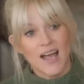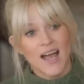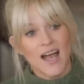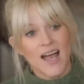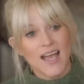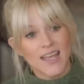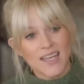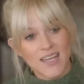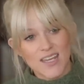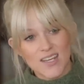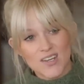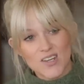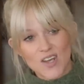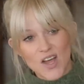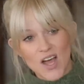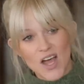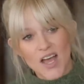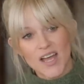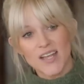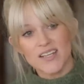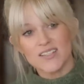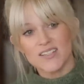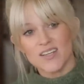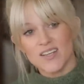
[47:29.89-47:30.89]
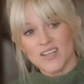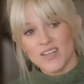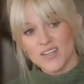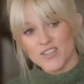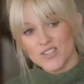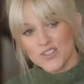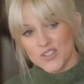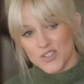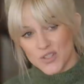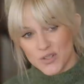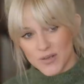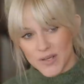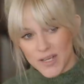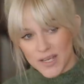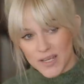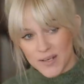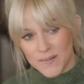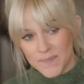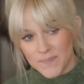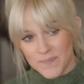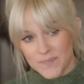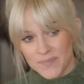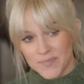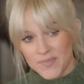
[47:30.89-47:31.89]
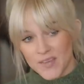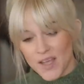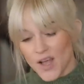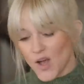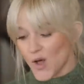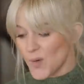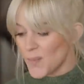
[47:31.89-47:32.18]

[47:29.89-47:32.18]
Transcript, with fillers: I cannot do it. Yeah.